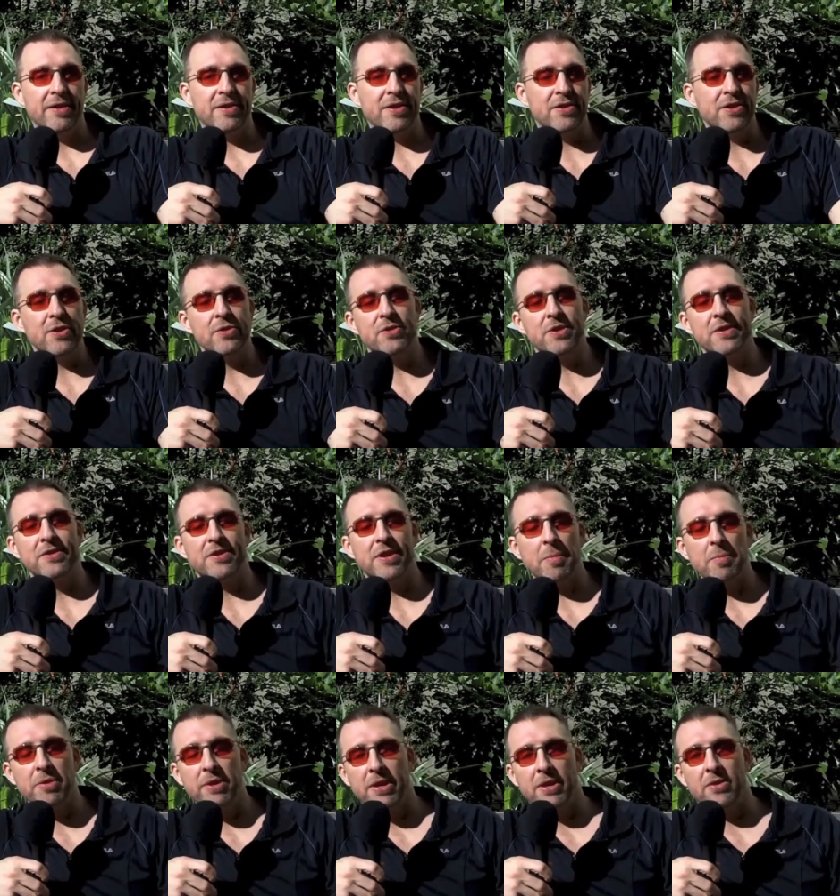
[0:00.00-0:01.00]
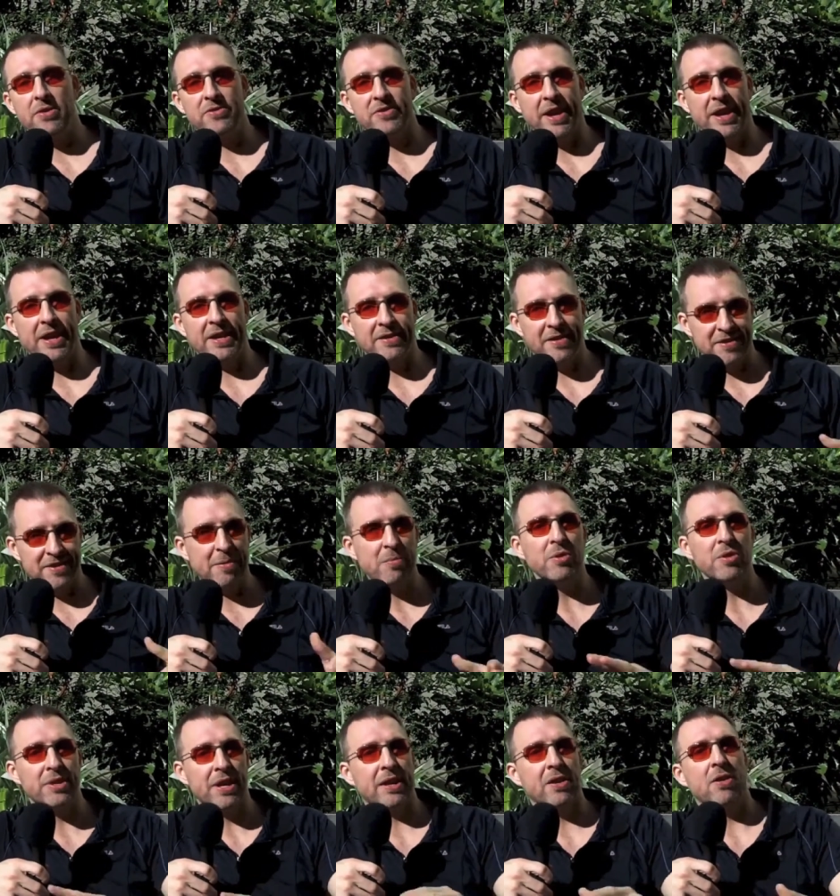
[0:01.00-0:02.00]
This is used in some clinical settings.
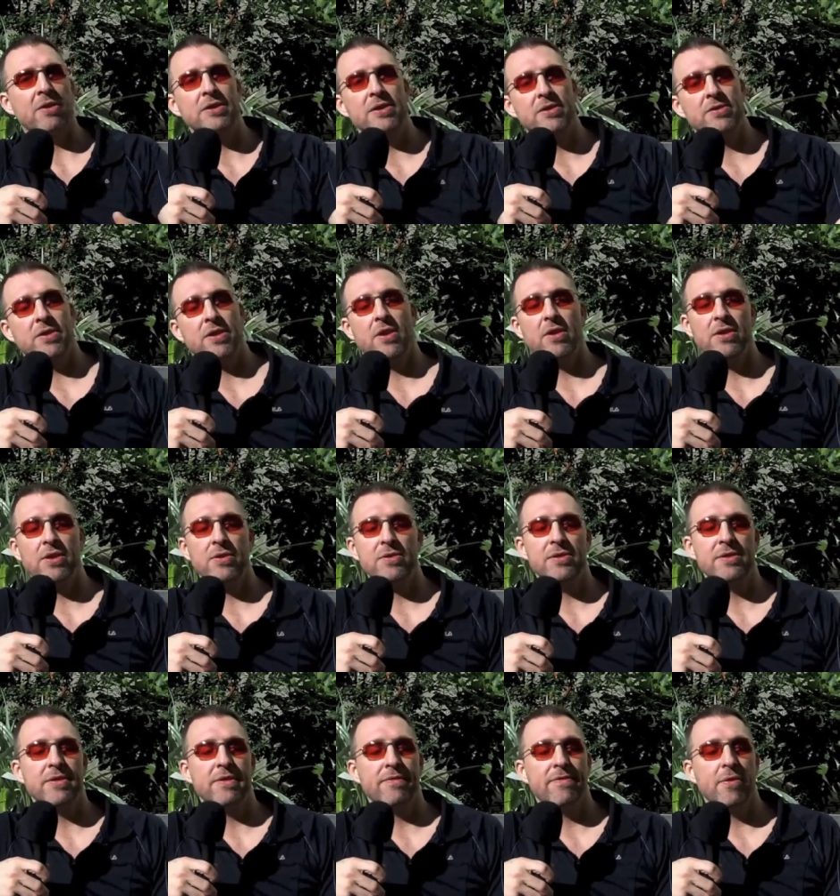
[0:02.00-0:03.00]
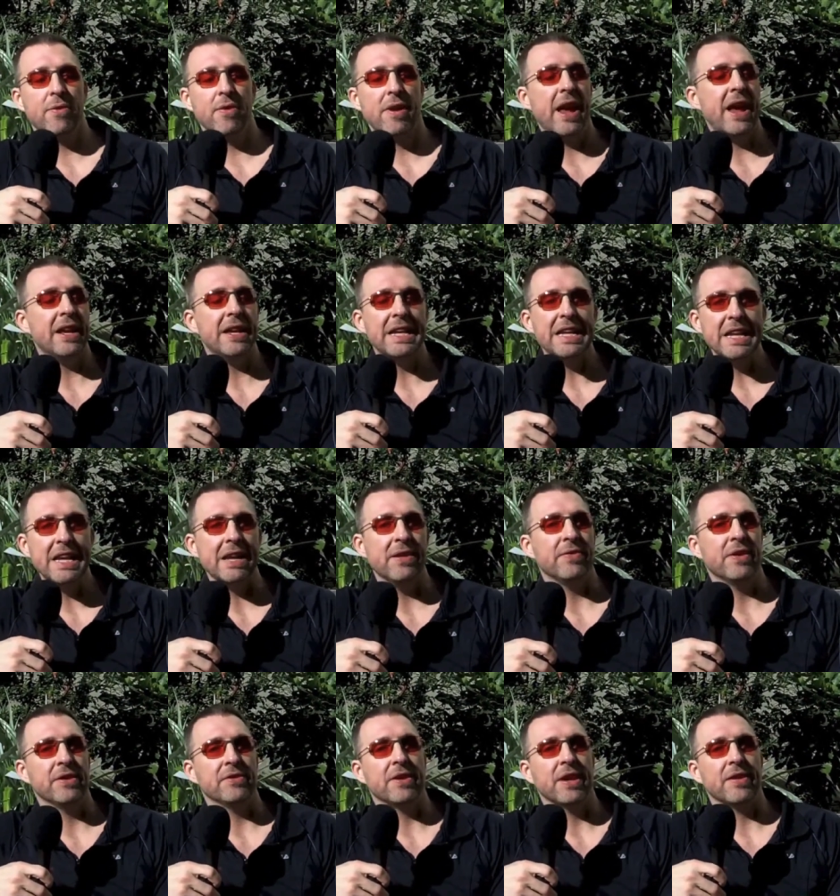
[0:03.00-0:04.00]
Similar technologies are used for
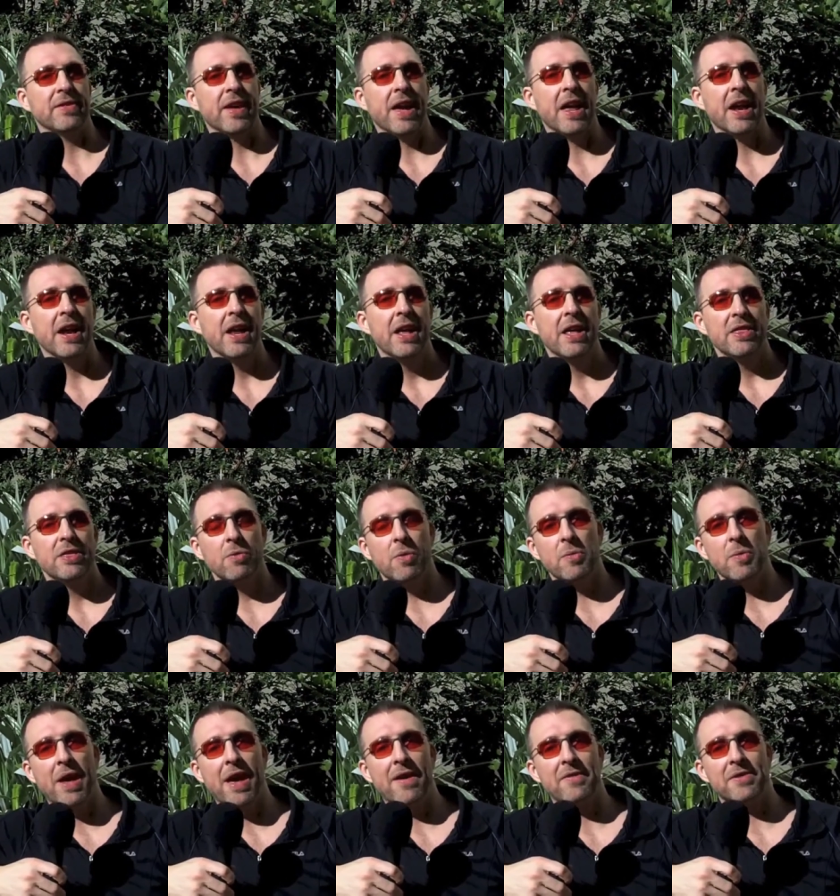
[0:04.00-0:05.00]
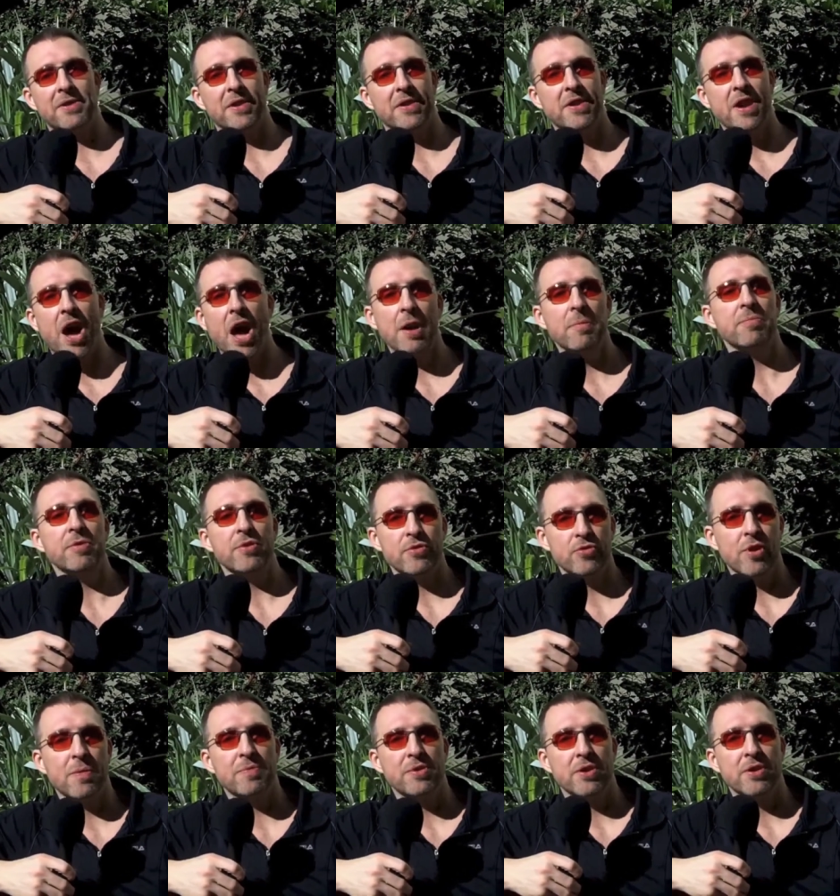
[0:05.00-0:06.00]
ADD and things like that. The one we have is a
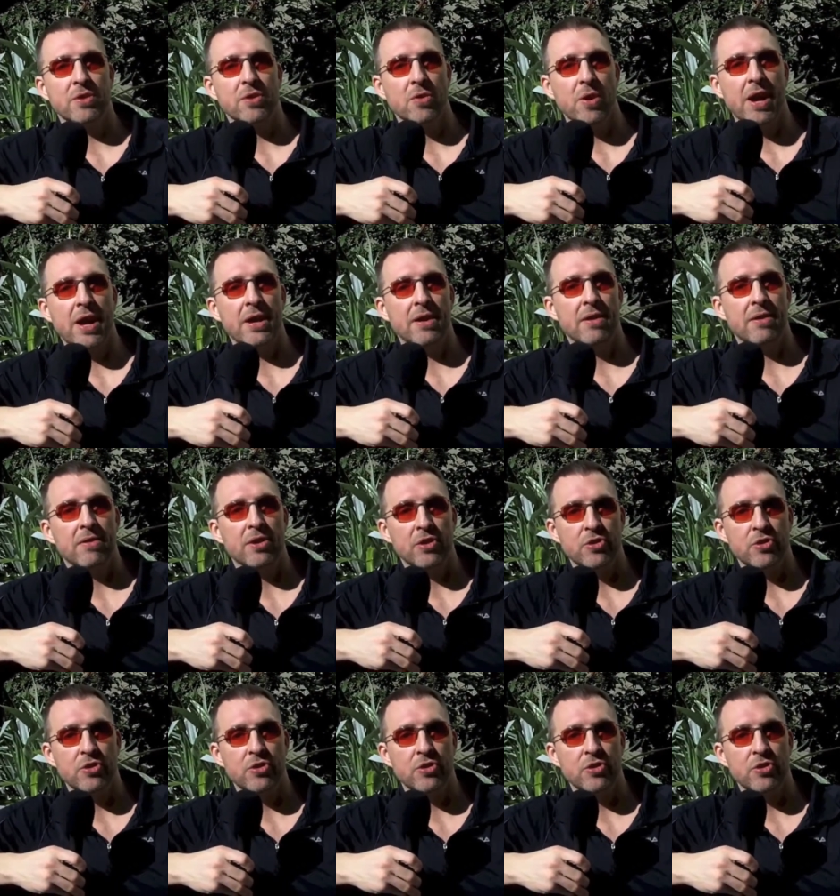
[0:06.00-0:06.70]
non-prescription grade